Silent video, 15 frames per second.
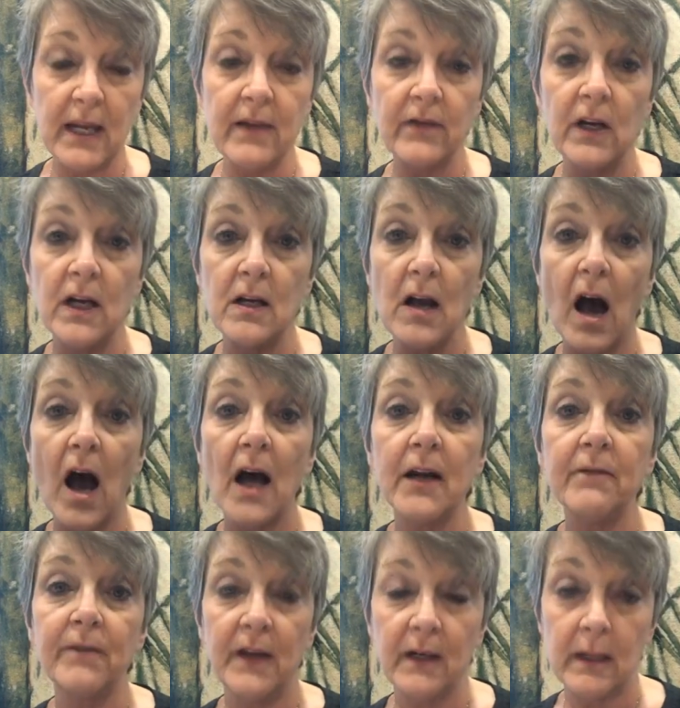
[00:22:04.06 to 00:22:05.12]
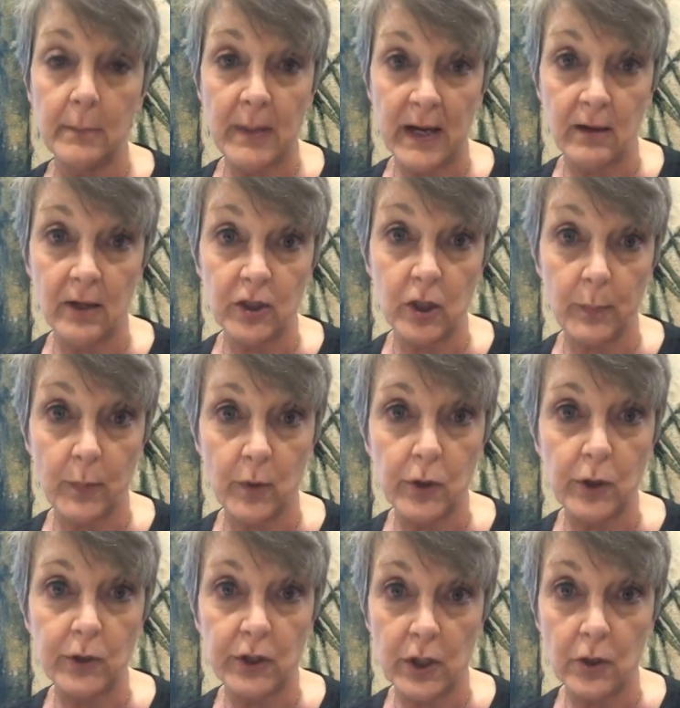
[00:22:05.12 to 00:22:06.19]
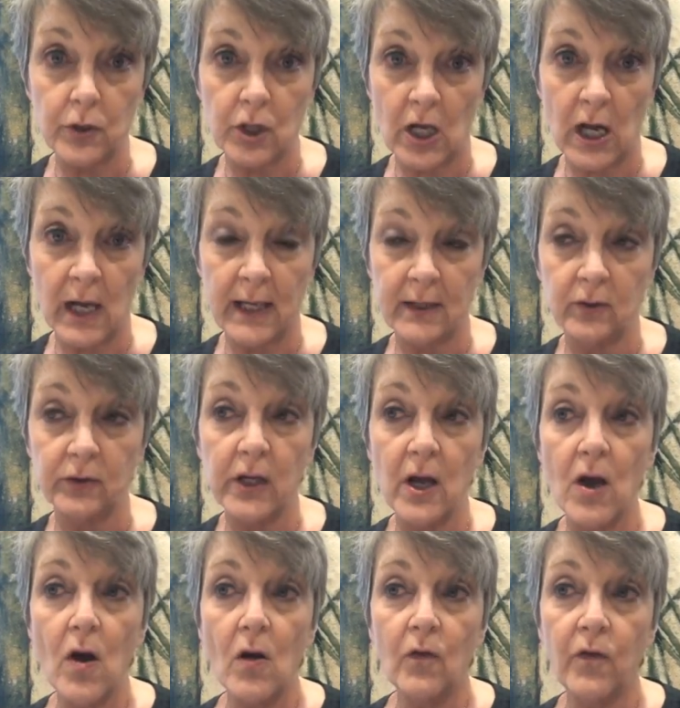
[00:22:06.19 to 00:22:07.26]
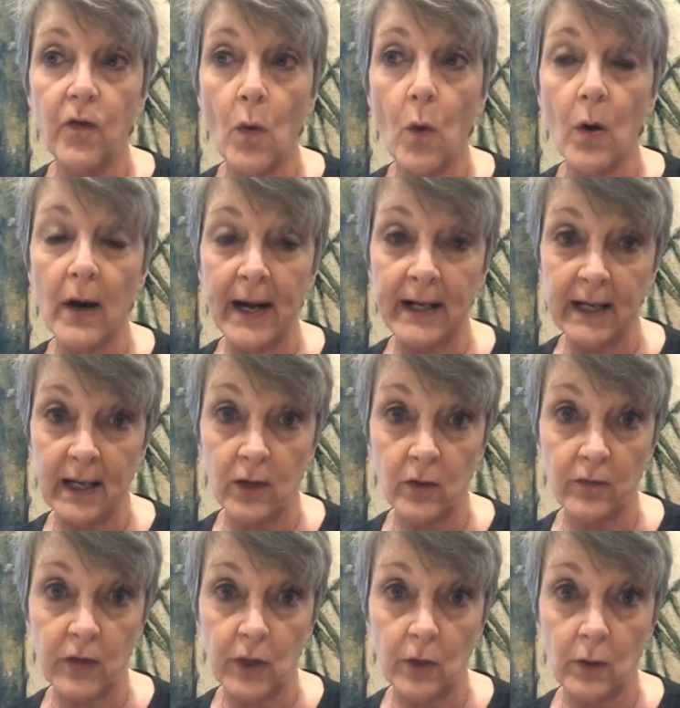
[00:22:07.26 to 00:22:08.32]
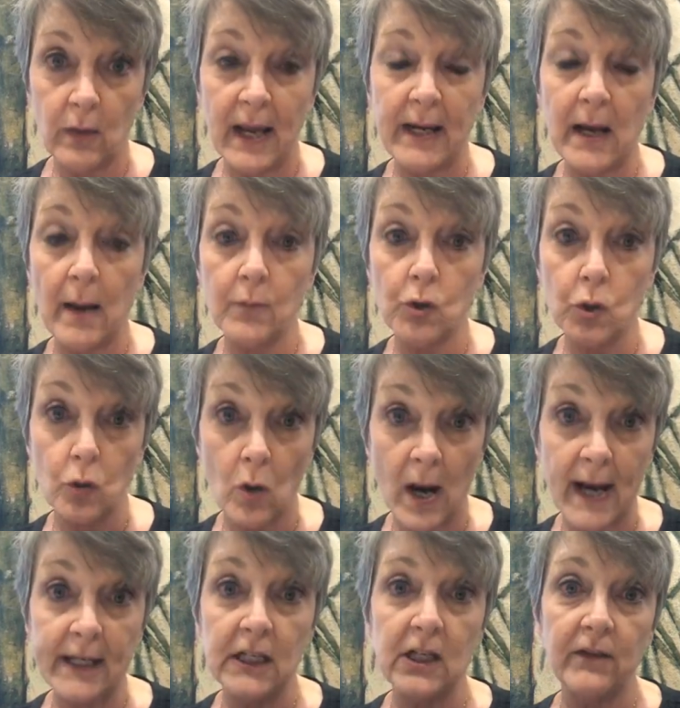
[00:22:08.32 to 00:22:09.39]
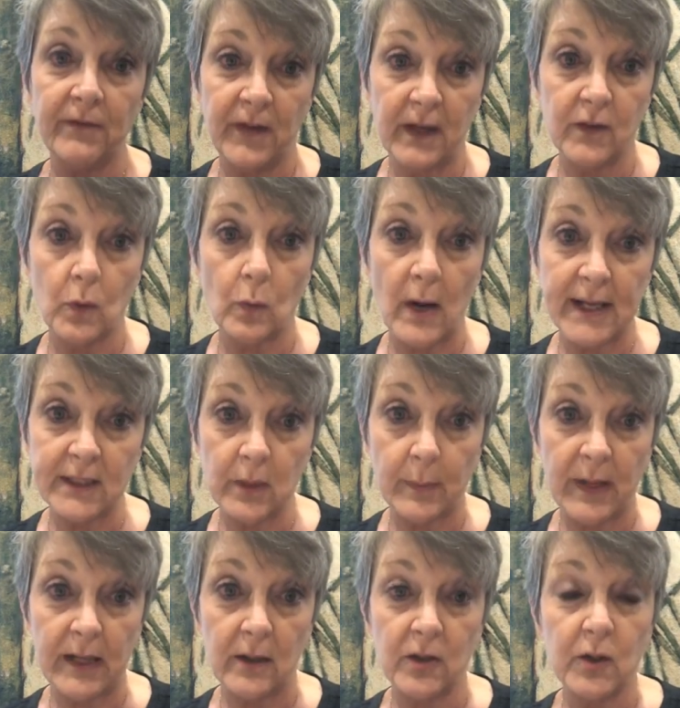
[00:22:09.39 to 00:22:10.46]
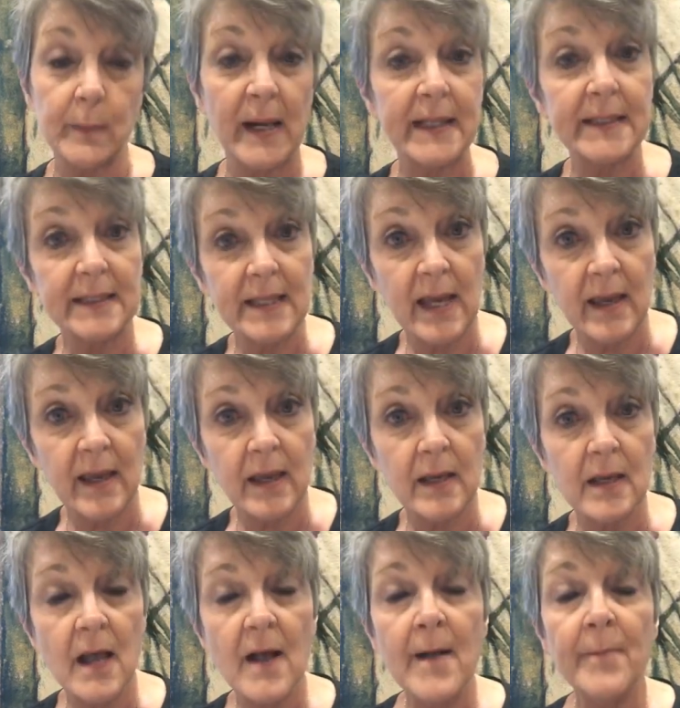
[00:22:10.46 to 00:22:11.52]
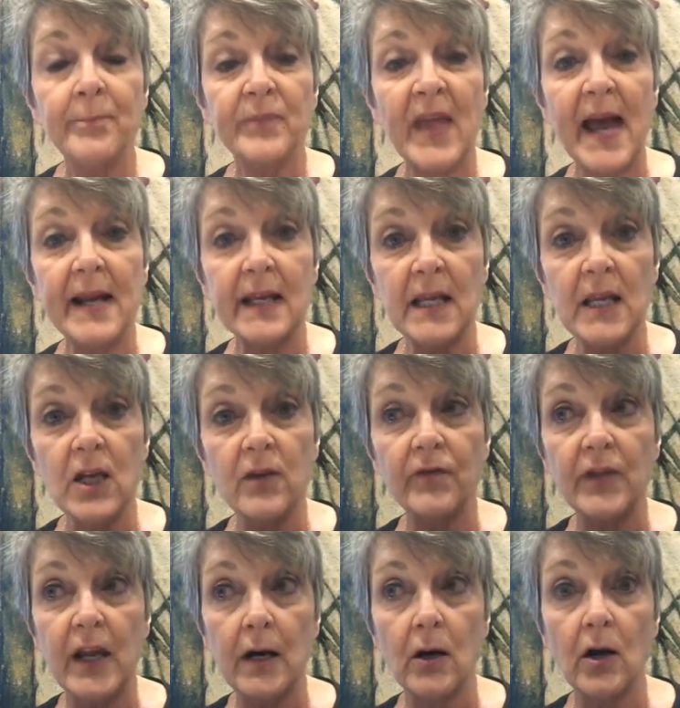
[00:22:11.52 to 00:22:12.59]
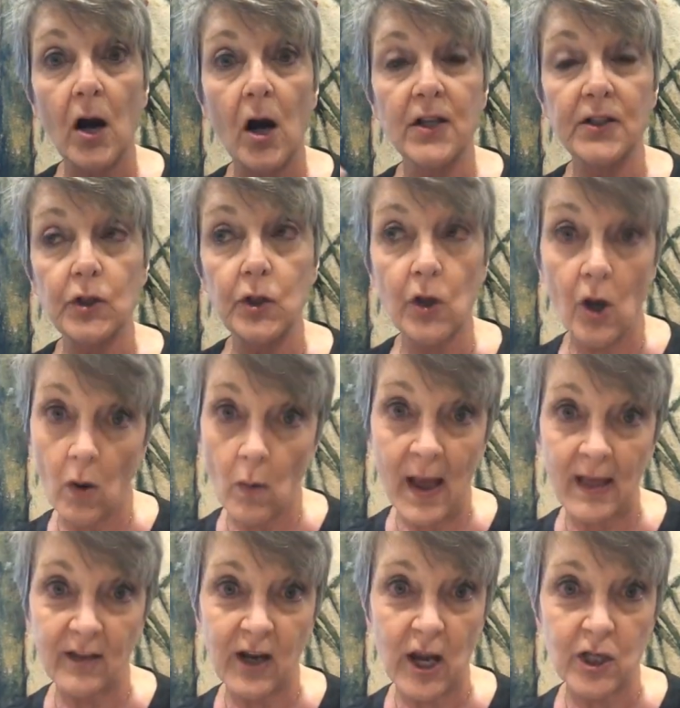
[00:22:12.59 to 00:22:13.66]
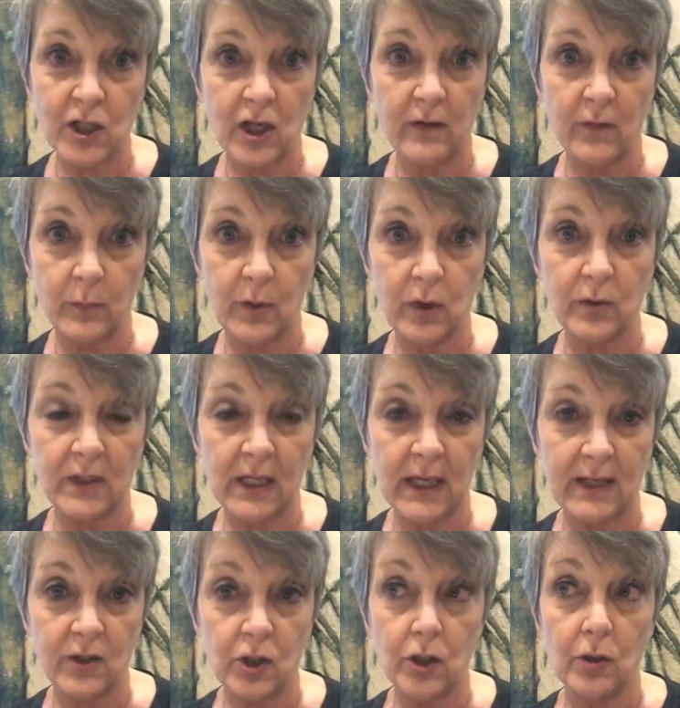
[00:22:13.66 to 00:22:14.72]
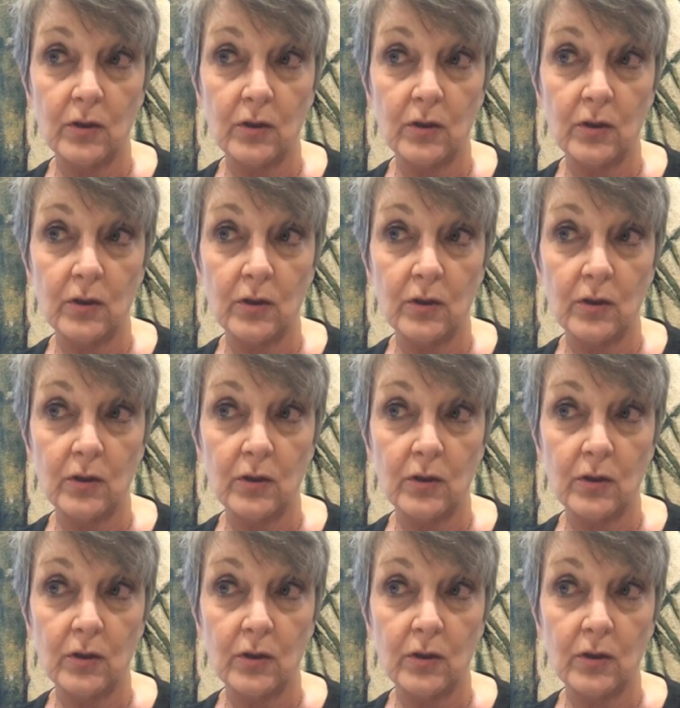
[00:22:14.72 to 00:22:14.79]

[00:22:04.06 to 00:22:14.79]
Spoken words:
even a non-offending parent, to produce their child for an interview. And I'm trying to defend the rights of parents by saying that if there is no allegation of abuse against you,